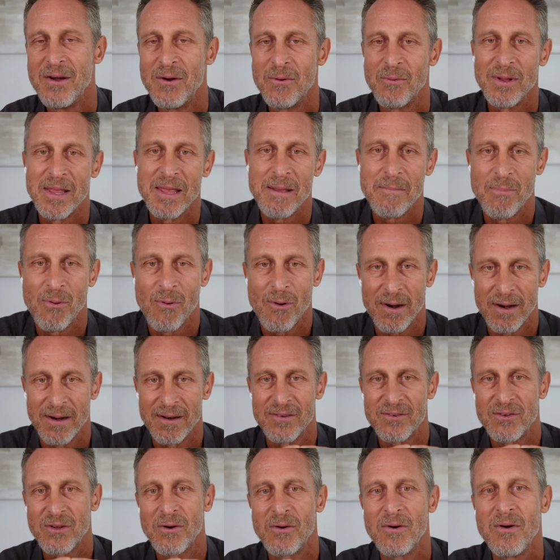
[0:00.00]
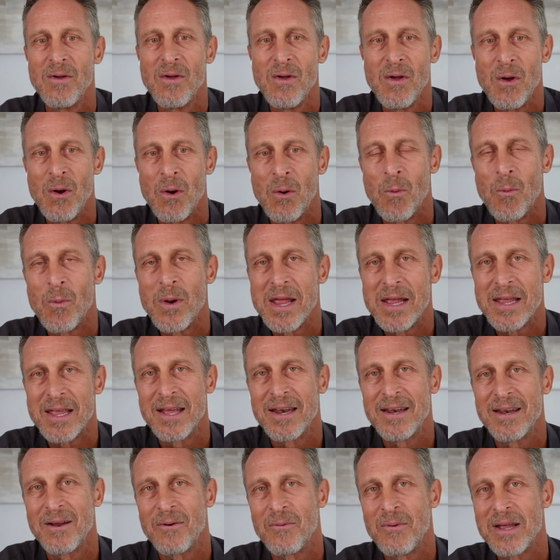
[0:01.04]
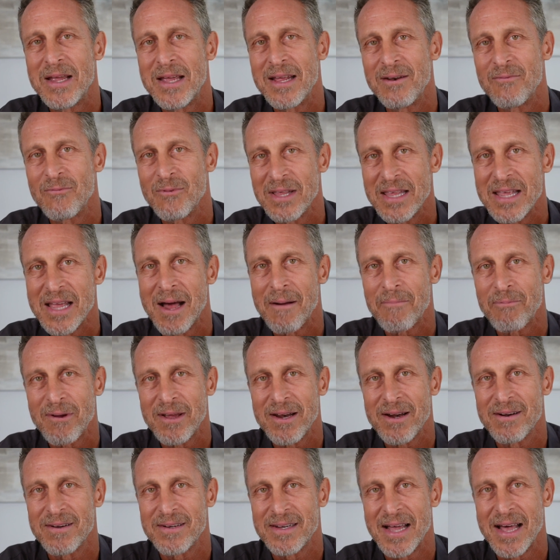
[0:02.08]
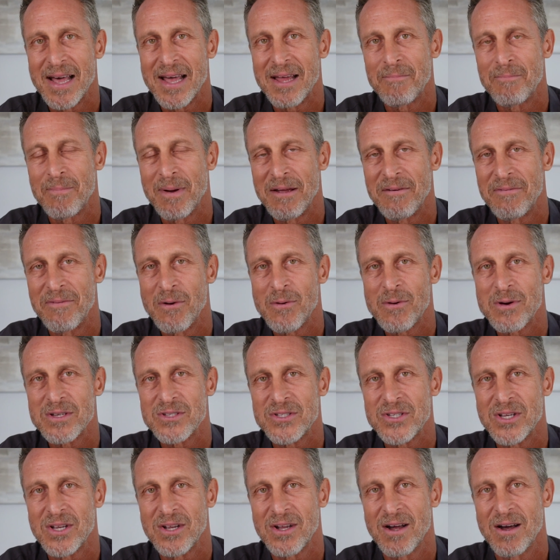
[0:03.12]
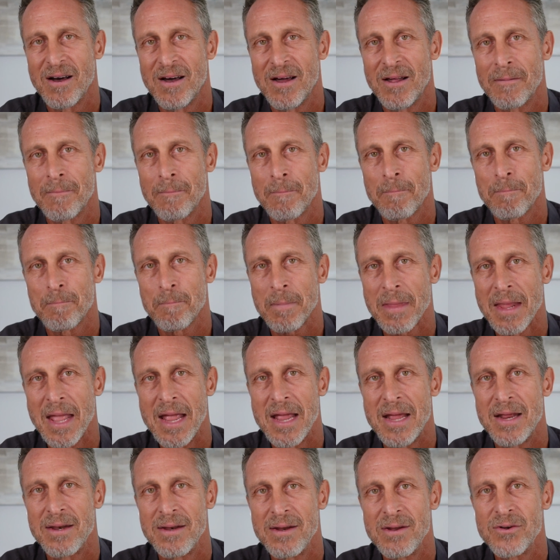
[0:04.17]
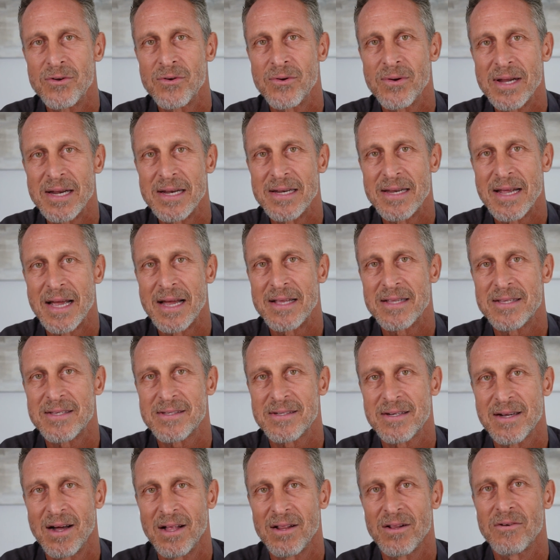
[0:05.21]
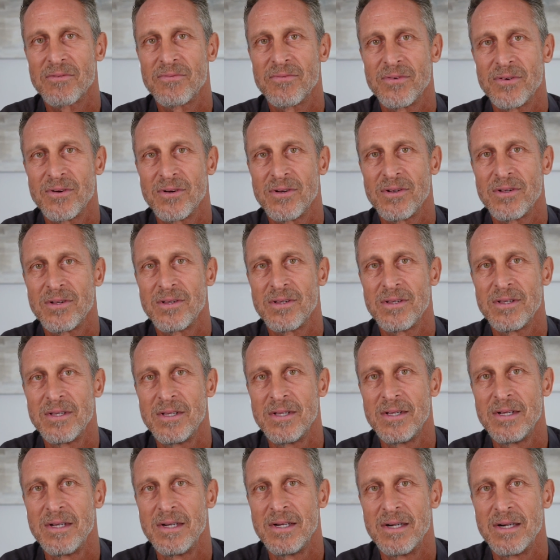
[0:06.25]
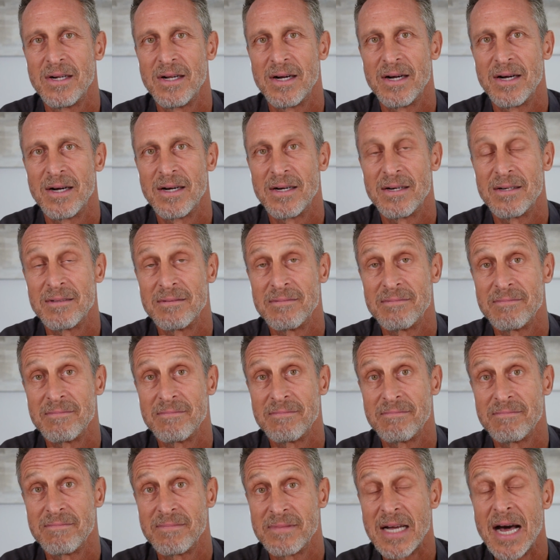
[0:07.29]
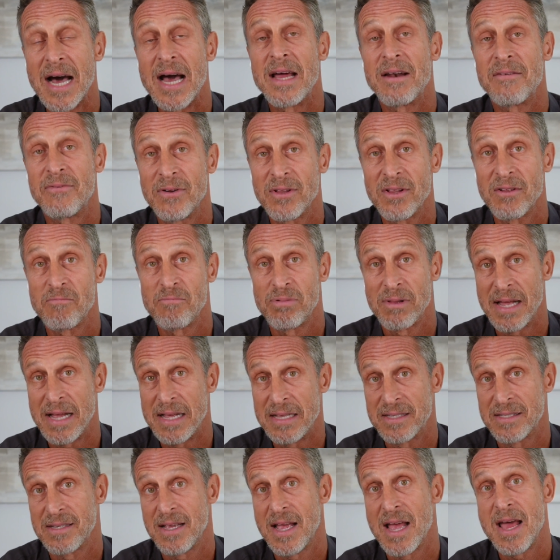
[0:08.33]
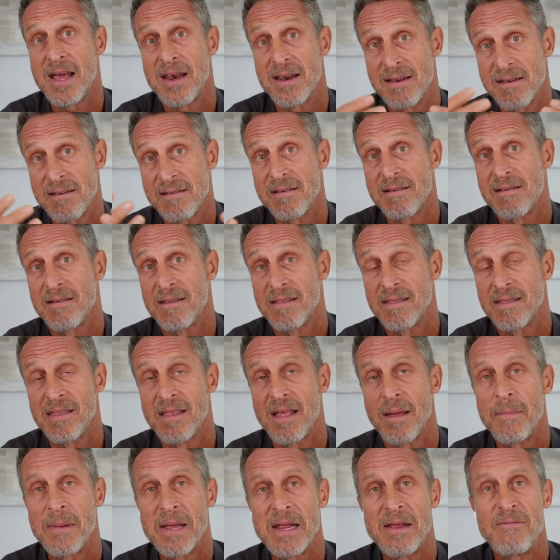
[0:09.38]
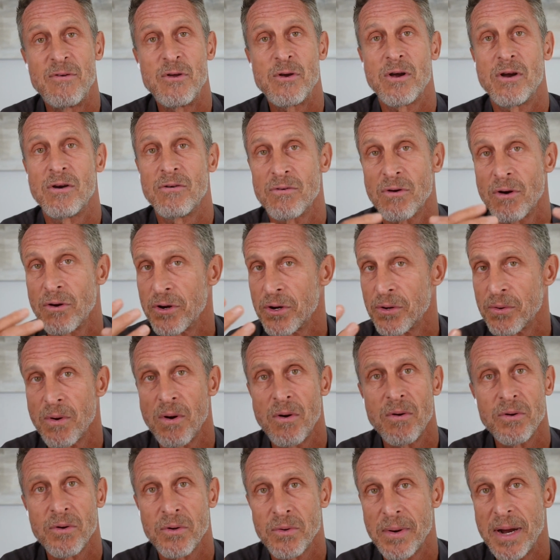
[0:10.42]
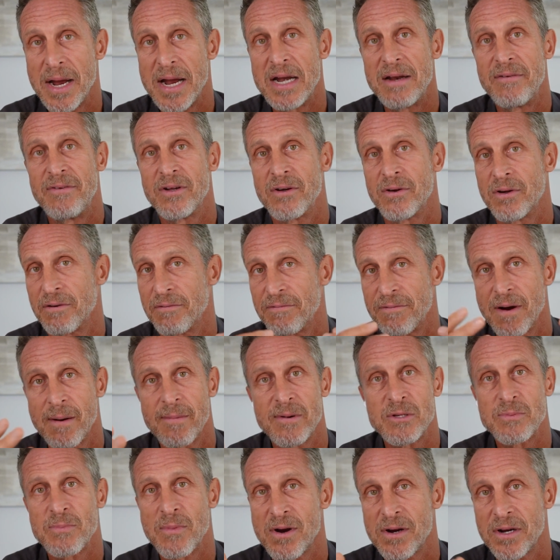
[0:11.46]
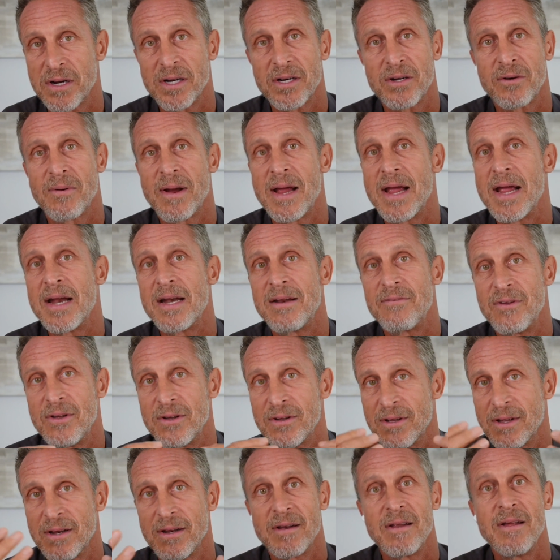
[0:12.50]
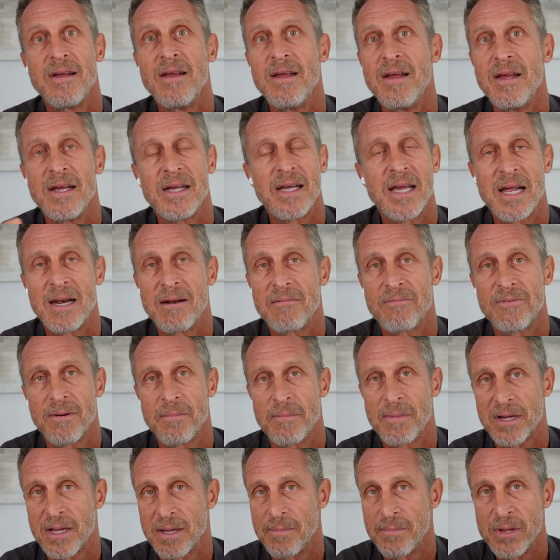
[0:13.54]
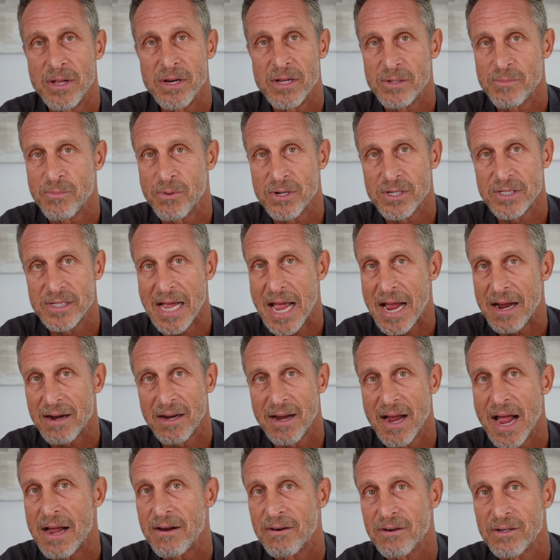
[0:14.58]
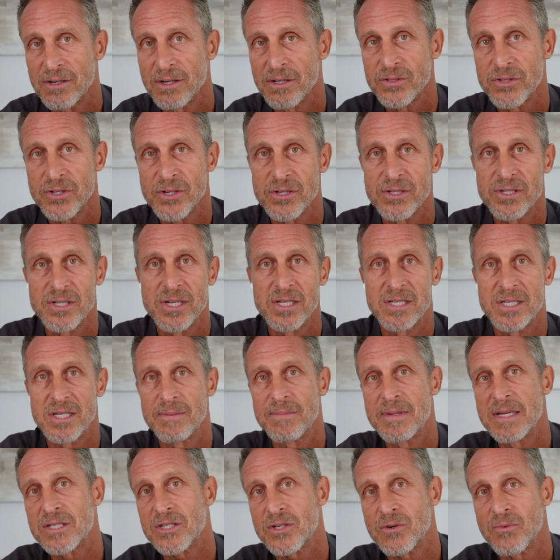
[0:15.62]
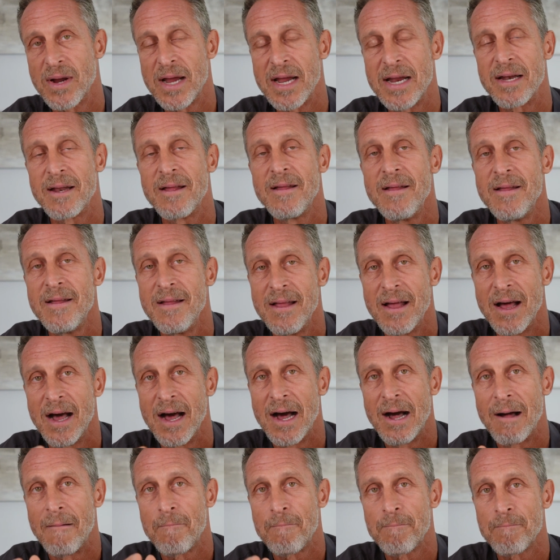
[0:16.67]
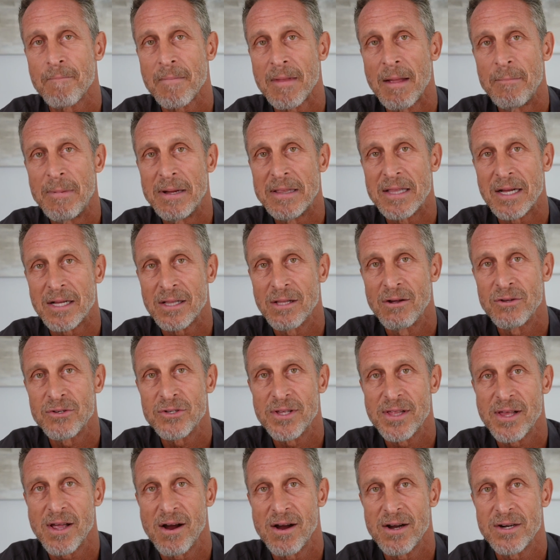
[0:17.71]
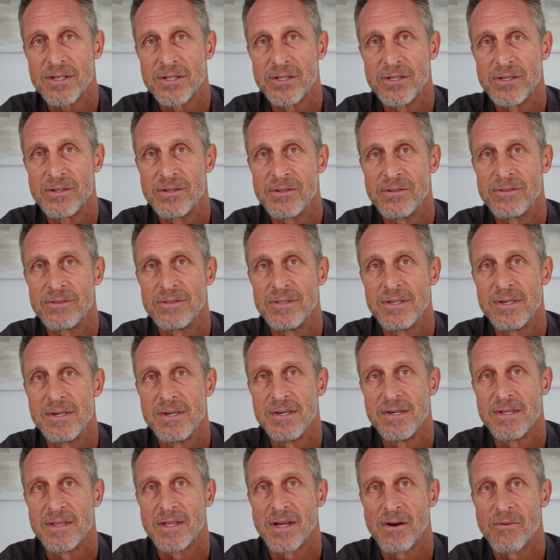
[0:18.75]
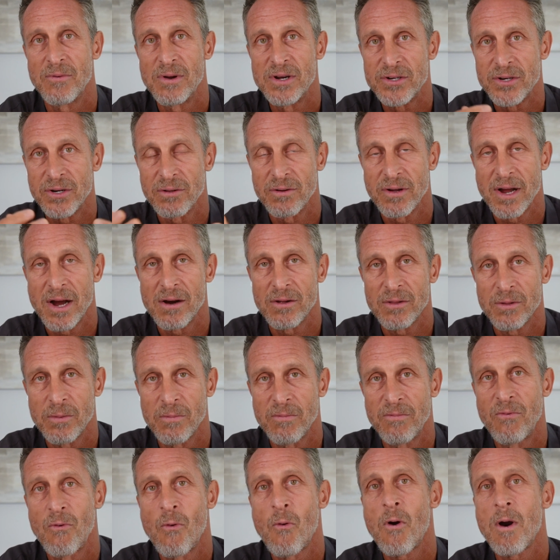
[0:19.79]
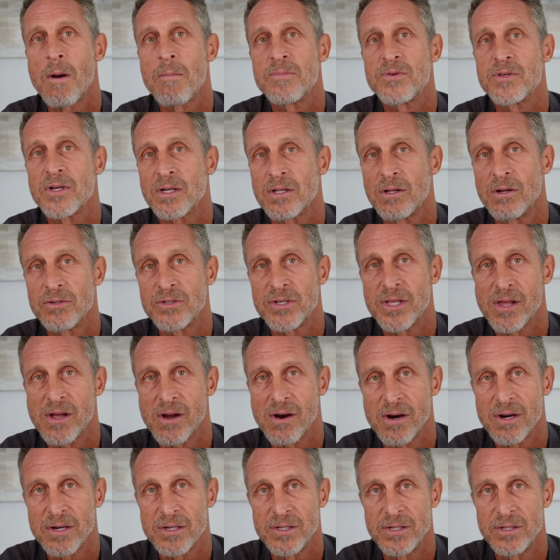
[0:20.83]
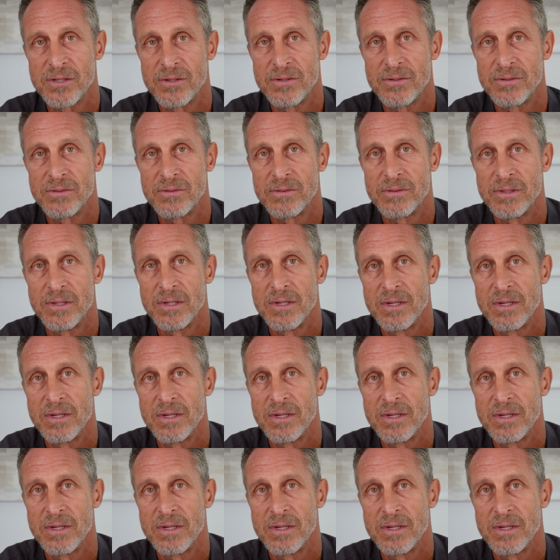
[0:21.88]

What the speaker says: Really important. So we can really upgrade our diet by focusing on a nutrient-dense, colorful diet full of plants. And I mean, if you can grow your own, great. If you go to farmer's market, great. If you can get them from a community-supported agriculture system, that's great. But the closer they are to their original heirloom forms, the closer they are to